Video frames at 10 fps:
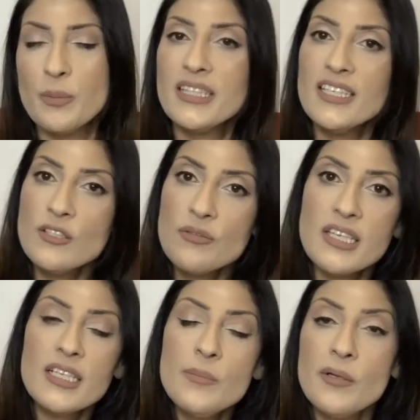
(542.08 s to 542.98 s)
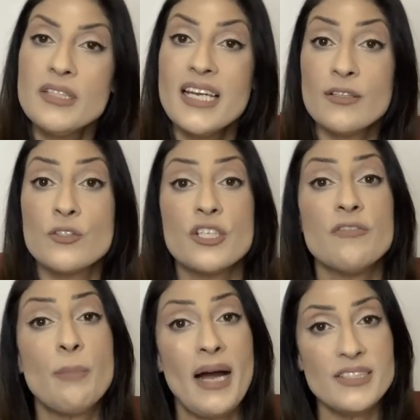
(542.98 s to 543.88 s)
But then you think about the energy
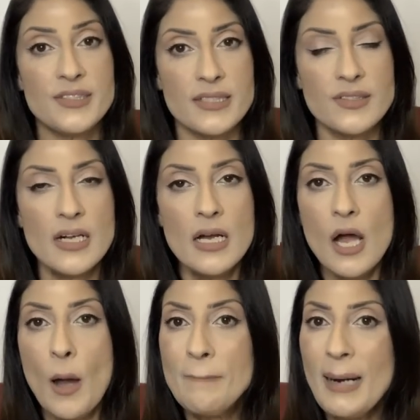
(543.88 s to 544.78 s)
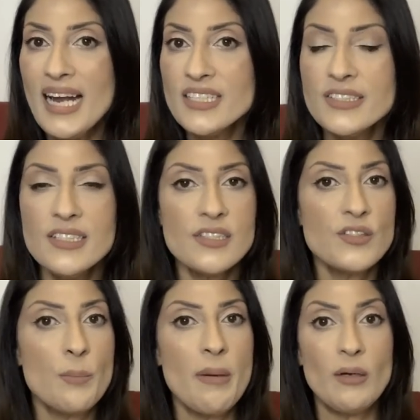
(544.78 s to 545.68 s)
of Pisces. Pisces
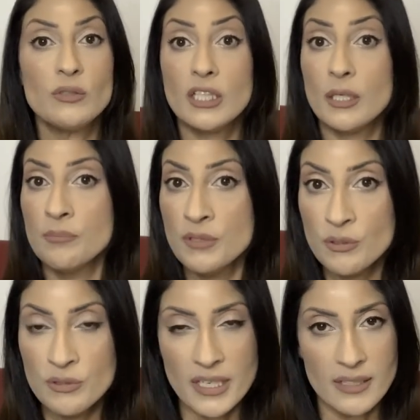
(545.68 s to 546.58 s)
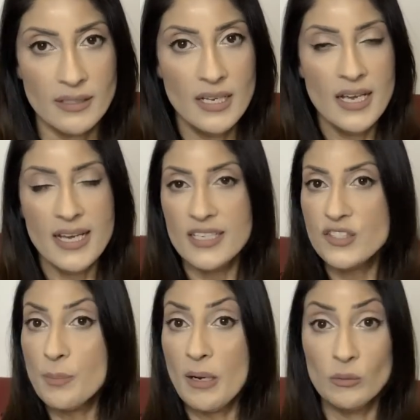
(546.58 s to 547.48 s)
is about communion. It
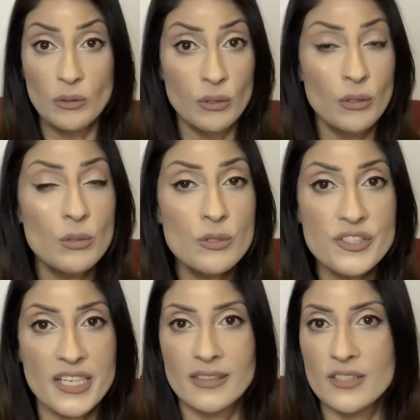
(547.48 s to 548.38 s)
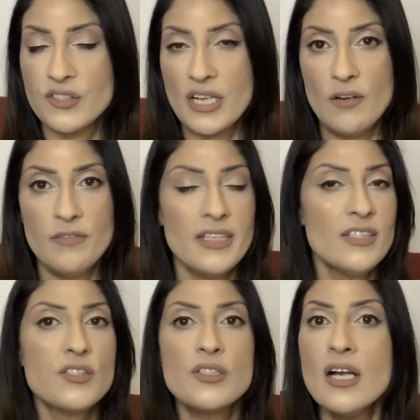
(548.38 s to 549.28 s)
is about losing the self. It
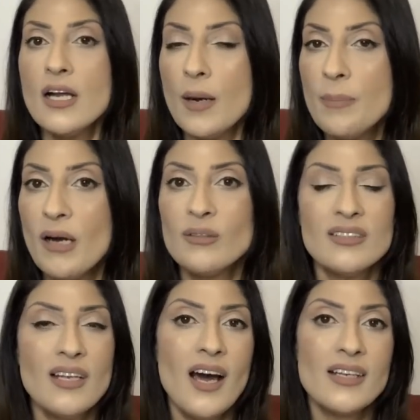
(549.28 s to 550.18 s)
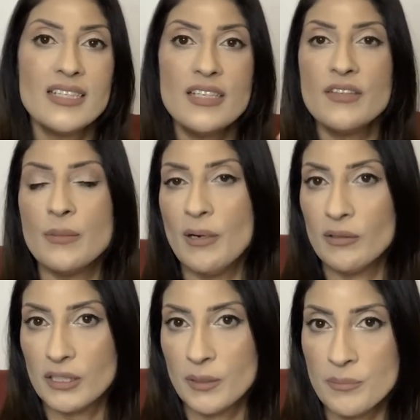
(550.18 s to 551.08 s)
is about not even about
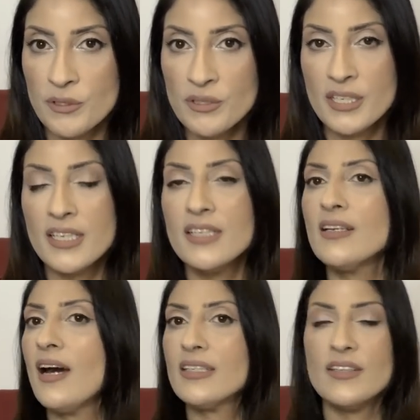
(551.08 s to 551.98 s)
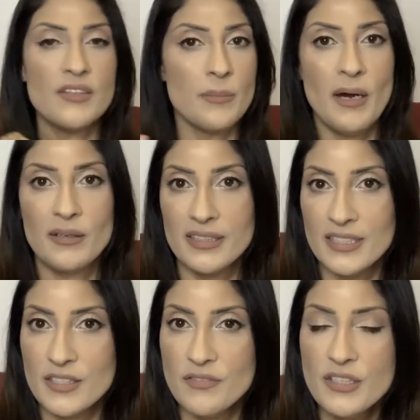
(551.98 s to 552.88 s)
a community, not even about an
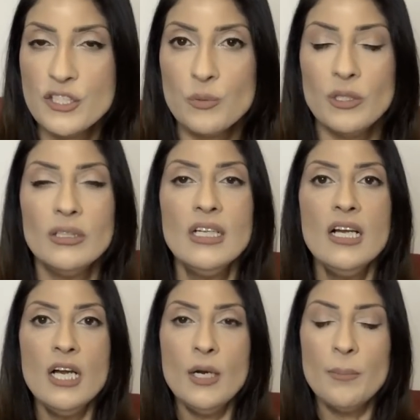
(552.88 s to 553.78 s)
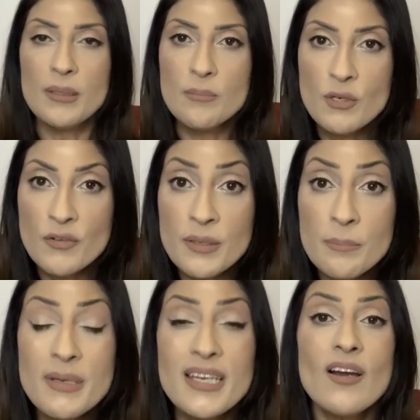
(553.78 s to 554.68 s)
individual, but
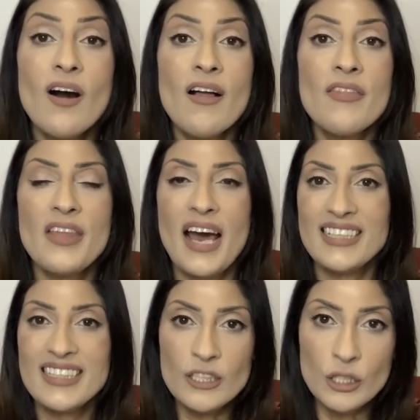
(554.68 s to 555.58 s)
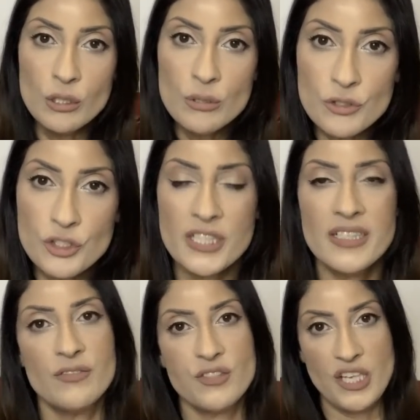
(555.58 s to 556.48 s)
moving beyond that illusion
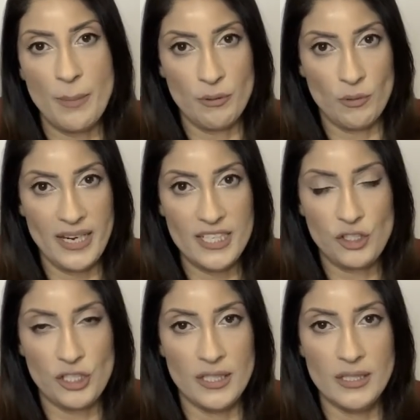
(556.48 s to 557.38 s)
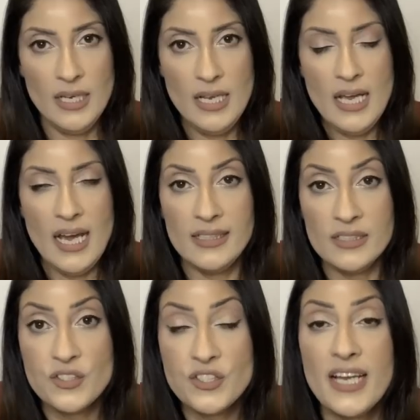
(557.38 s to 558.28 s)
of separation and
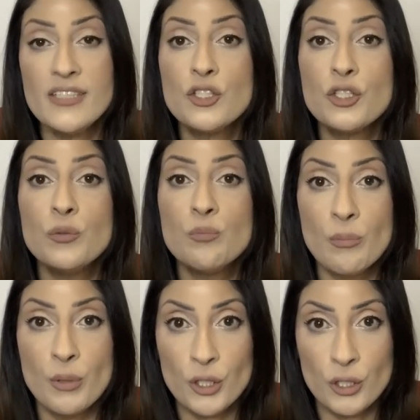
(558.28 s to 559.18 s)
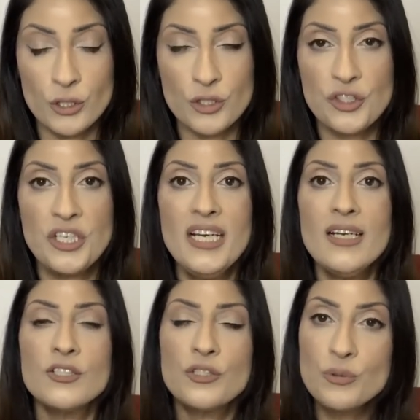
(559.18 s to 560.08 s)
instead to merge,
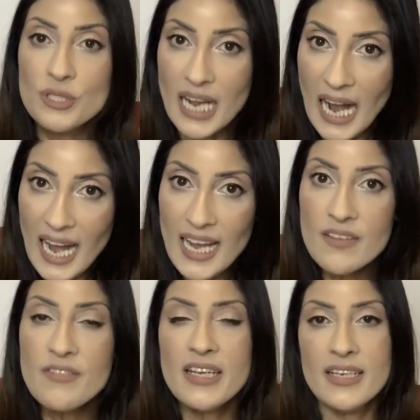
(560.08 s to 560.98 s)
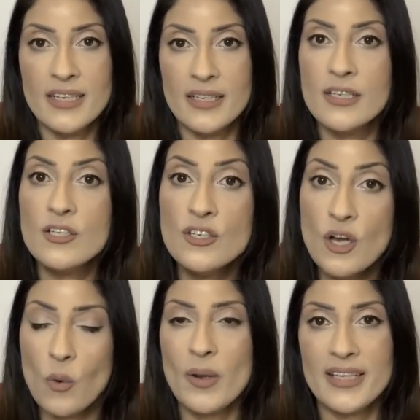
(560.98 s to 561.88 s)
to dive in,
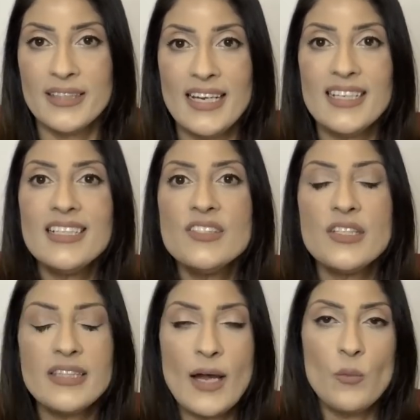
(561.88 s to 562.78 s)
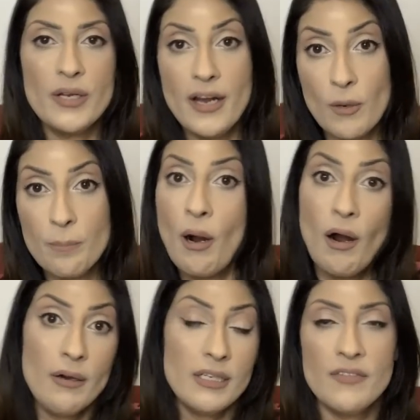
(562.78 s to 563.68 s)
knowing that it isn't that we are
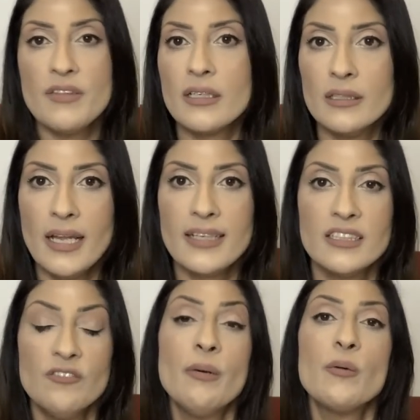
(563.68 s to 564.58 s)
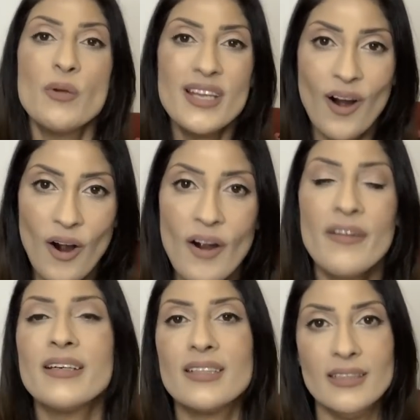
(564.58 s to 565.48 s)
part of the collective, but we are
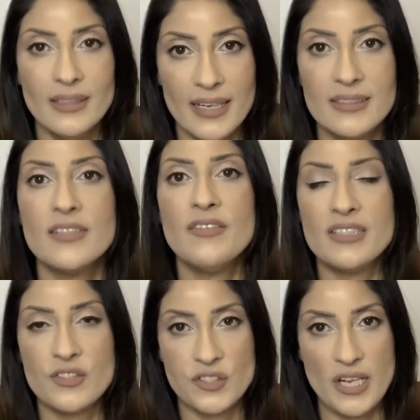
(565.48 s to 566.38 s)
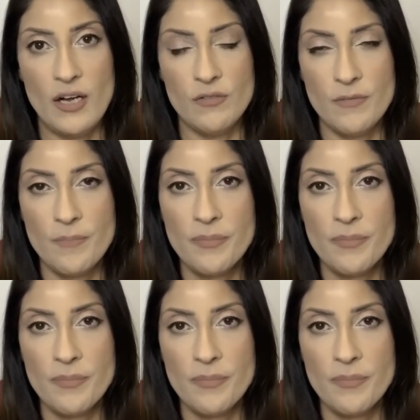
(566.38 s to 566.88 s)
the collective itself.